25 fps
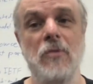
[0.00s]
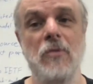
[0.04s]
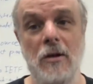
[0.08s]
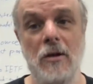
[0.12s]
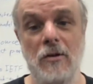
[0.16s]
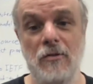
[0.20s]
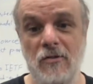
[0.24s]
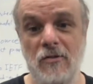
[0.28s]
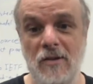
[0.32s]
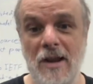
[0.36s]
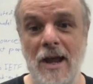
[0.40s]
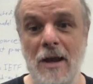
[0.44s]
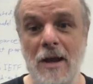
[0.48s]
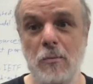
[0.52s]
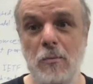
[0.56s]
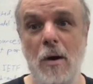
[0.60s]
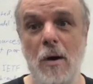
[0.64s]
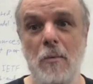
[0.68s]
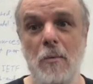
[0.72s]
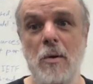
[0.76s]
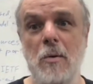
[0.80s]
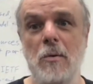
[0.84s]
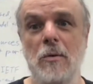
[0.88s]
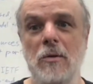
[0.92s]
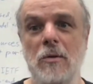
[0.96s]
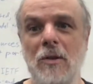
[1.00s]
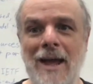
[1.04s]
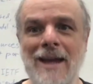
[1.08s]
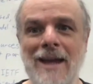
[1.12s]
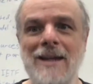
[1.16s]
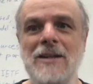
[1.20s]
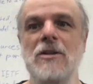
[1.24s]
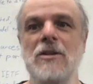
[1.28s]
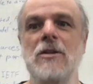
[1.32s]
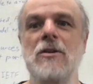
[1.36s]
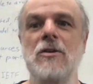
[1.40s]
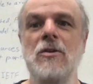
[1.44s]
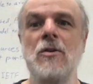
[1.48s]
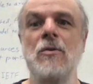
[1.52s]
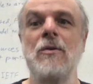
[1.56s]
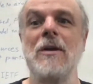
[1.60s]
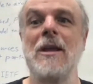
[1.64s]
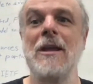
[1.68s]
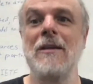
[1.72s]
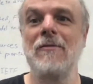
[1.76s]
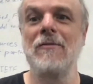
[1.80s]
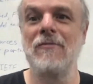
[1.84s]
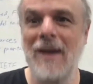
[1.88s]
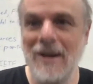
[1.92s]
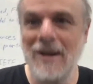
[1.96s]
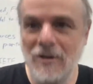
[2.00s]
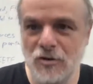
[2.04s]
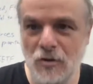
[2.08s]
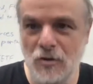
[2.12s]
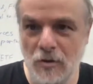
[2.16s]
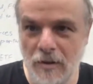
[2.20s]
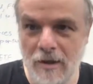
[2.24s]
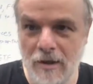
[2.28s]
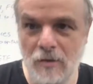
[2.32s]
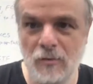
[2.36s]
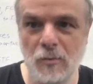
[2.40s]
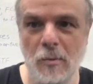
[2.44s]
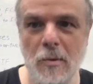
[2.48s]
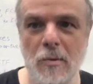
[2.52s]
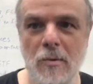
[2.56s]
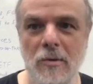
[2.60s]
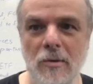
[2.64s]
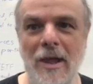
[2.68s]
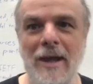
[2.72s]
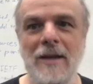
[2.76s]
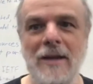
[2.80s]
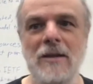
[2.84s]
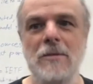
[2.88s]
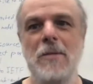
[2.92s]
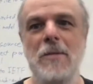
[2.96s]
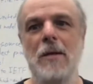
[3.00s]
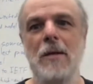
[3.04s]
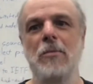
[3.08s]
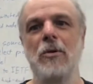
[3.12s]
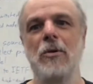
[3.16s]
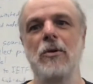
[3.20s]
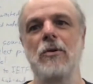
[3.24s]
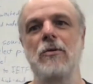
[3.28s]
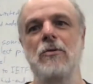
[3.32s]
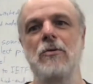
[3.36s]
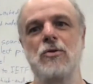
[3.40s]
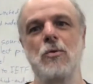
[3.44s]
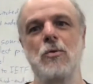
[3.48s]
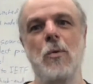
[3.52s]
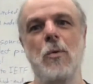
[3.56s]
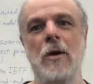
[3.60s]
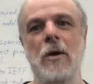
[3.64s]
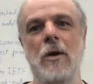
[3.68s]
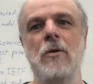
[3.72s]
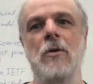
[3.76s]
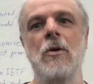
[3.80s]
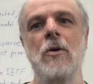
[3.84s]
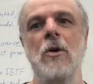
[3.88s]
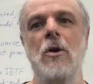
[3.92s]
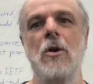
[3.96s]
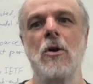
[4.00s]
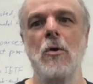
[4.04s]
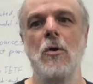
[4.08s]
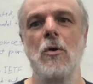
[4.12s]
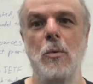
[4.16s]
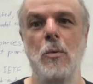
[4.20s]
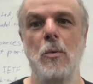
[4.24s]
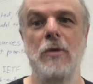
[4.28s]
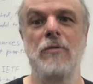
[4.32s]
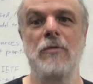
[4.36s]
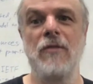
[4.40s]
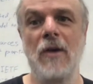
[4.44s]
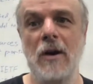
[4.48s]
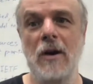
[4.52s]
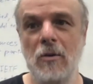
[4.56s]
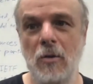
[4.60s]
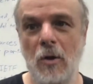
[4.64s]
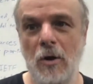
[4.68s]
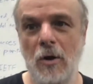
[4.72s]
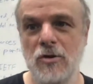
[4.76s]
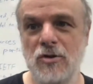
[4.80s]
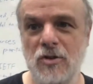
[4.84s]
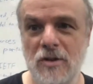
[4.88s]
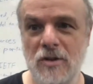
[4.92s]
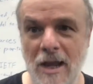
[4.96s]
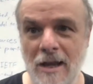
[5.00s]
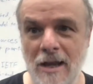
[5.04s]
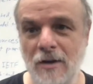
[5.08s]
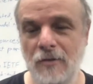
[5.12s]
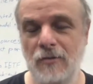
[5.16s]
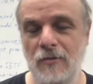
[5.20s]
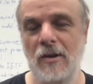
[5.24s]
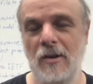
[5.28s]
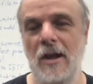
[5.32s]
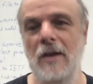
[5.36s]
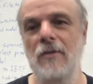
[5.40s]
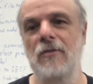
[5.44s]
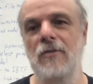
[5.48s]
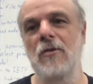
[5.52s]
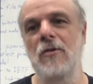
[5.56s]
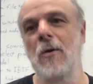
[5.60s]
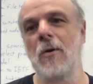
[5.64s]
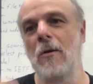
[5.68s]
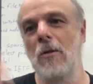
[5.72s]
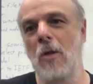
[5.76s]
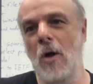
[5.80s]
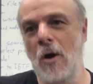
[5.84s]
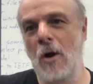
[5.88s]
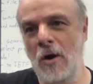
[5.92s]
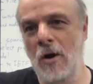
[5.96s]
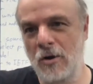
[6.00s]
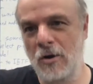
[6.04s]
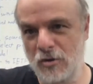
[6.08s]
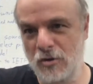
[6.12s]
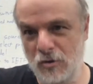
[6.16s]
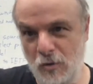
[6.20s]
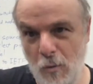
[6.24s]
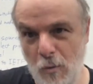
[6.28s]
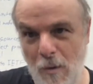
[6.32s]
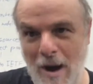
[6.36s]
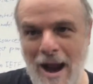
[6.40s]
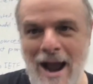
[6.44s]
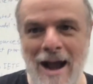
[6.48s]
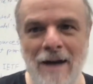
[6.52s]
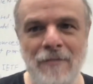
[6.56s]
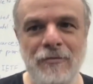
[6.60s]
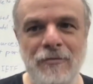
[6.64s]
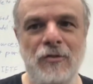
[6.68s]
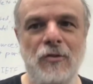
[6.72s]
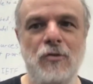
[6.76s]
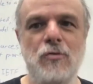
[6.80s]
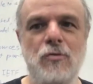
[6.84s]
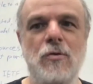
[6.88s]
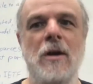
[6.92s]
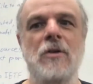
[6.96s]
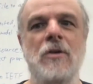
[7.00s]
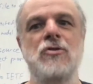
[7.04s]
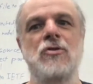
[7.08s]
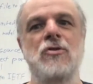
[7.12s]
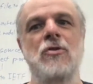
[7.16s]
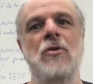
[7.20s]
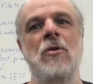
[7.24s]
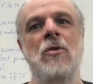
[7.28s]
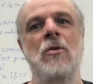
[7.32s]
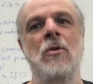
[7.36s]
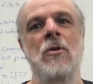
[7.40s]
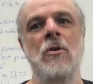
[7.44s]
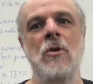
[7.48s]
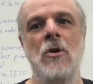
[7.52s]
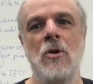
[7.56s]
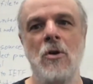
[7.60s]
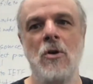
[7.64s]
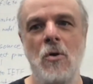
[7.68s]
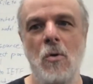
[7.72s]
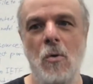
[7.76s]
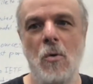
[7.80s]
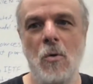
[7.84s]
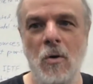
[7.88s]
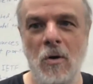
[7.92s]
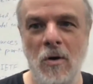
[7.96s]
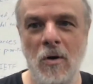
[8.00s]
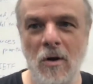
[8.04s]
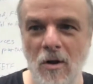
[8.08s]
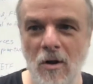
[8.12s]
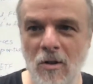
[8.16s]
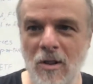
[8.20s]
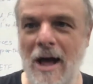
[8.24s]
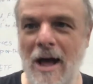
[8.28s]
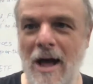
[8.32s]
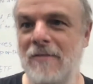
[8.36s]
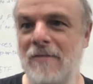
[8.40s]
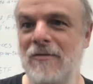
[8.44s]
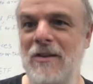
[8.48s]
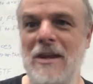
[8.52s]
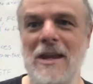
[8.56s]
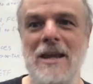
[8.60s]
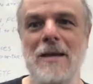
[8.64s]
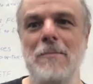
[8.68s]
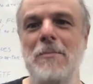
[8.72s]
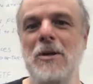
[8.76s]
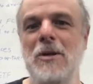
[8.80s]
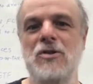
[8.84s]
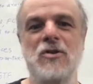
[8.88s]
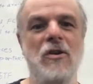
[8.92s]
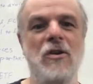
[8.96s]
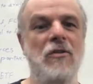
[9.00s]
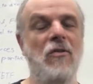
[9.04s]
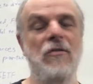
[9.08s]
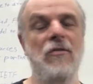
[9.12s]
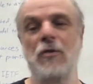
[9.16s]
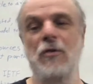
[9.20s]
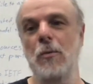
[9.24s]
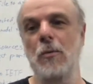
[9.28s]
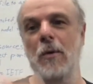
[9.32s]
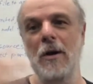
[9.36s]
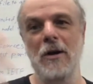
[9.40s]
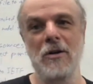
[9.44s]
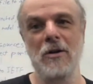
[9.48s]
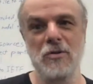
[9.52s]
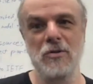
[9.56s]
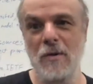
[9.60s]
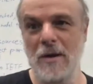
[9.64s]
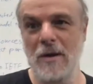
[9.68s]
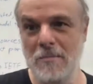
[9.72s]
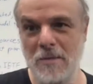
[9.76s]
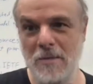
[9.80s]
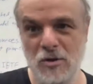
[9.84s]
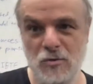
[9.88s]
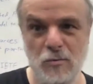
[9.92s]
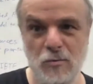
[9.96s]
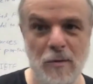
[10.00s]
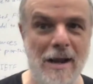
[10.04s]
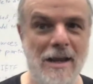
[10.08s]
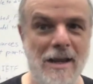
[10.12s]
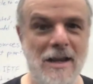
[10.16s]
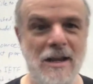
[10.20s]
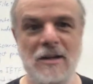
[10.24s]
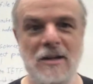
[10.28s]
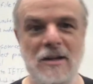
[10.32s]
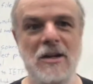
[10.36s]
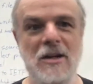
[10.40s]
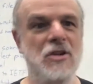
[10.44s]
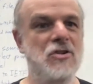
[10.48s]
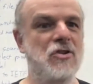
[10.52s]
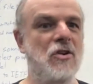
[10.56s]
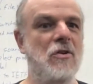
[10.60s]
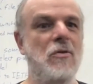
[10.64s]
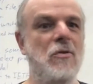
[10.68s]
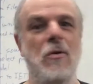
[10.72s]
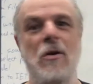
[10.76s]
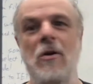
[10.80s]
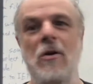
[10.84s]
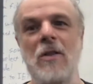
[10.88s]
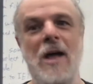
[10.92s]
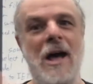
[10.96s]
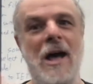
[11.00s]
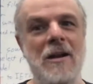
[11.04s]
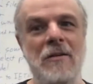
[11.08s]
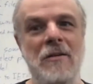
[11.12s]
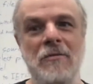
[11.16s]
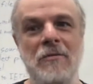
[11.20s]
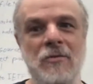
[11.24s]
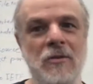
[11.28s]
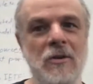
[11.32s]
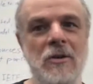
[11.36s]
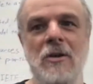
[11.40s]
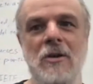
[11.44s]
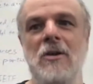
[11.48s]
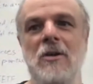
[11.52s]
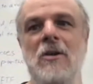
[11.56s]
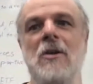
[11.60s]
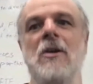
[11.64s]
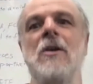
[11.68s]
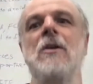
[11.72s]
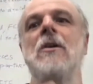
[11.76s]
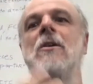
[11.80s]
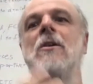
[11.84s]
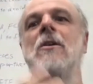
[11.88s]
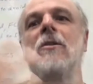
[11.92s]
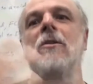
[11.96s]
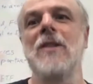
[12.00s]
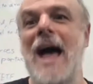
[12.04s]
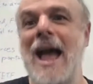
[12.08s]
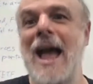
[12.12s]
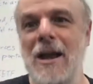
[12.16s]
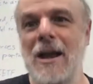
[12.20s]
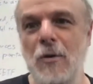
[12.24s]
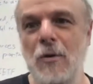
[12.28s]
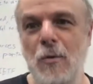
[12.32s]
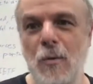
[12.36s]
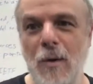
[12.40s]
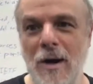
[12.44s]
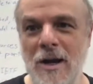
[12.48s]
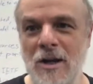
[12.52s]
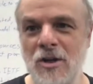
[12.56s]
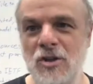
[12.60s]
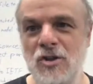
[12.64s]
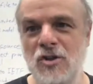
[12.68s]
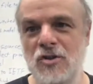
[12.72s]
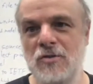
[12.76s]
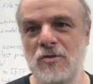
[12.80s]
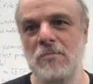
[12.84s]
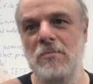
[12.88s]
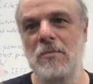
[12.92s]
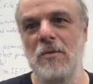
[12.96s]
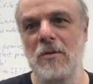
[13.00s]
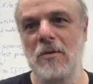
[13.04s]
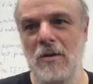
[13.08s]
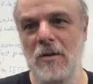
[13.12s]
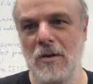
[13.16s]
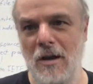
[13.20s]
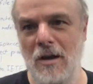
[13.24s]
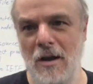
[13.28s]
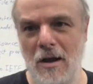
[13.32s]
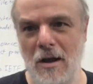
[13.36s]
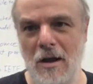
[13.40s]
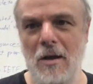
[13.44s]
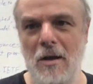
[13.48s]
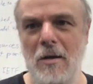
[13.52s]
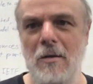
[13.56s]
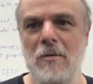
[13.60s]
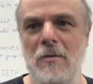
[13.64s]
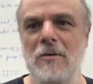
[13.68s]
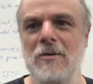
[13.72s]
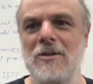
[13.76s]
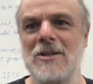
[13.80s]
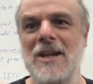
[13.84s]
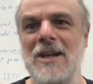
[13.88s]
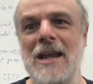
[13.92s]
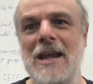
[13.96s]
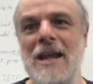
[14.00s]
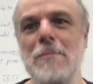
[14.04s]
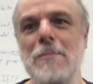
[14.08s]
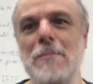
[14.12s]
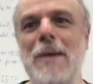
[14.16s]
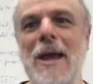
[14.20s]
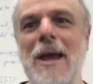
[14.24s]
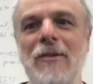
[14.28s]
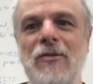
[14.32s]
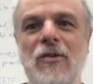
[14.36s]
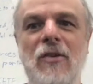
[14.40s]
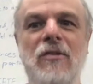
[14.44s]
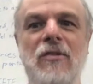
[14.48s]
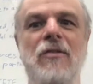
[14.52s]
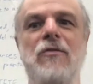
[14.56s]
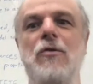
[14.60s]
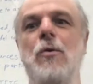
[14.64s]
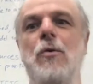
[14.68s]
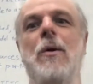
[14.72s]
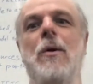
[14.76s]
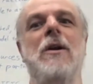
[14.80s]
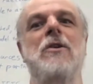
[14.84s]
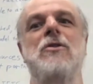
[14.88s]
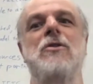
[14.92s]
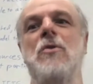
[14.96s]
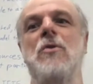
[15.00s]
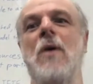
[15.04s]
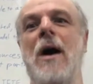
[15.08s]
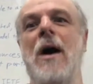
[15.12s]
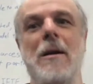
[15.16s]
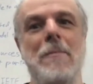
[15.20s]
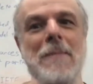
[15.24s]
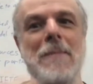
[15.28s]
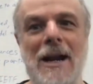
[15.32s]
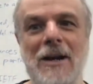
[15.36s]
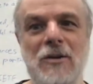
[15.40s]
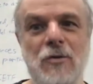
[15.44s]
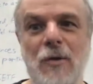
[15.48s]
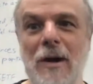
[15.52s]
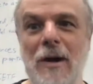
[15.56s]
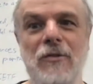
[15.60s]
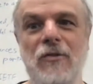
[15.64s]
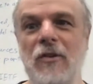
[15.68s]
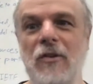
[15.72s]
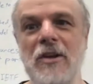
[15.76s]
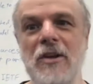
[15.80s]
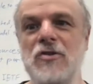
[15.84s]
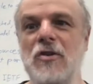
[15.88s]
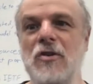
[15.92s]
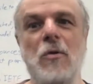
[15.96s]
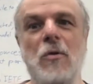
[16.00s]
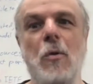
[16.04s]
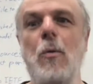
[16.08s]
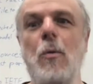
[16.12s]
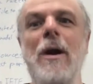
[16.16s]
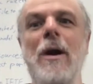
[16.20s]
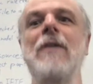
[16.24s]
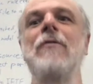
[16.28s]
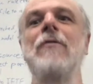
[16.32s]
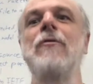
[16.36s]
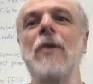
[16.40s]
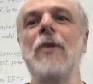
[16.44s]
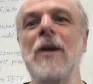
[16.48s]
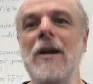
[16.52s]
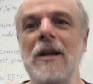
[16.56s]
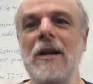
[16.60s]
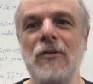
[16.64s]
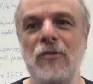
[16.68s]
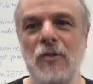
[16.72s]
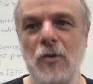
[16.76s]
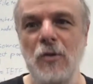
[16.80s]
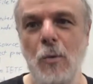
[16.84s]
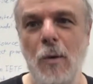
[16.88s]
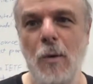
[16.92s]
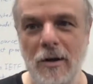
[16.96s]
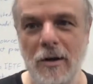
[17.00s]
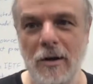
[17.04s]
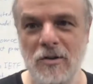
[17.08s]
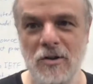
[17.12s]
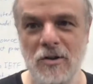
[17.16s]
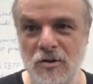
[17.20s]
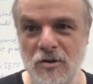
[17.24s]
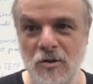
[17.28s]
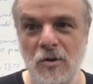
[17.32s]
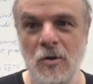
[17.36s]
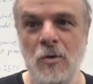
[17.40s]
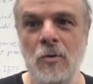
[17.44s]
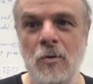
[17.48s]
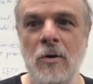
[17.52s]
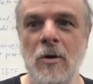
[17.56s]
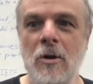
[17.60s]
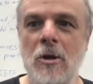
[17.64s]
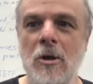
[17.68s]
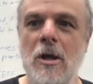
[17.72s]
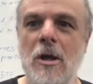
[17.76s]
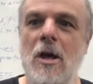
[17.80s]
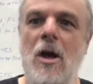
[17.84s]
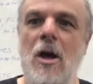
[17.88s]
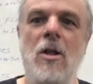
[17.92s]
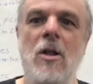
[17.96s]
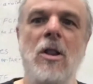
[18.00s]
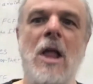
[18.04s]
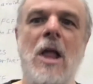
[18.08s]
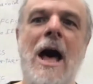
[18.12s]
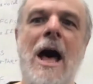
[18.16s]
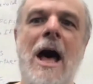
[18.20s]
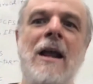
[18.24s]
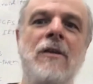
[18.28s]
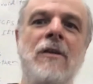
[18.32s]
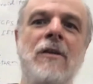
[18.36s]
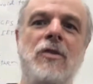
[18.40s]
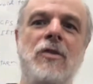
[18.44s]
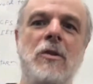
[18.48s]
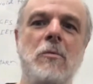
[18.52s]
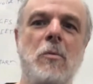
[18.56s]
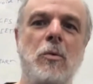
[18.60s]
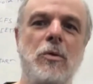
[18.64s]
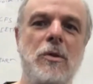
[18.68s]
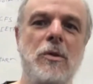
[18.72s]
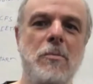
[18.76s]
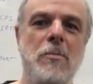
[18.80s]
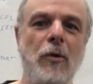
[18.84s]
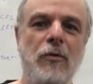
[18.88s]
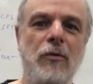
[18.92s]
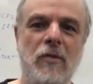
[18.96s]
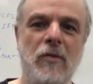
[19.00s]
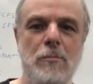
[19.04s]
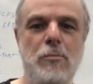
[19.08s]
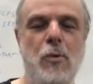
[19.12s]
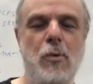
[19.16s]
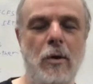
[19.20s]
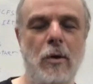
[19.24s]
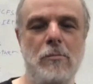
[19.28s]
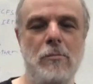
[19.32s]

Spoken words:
And instead, what we would like to do eventually is we would like to be able to work with very large data sets, a large graph structure, or a lot of images if you want to do image recognition, or a lot of language databases if you want to do automatic translation, or whatever it is you want to do. A lot of the most important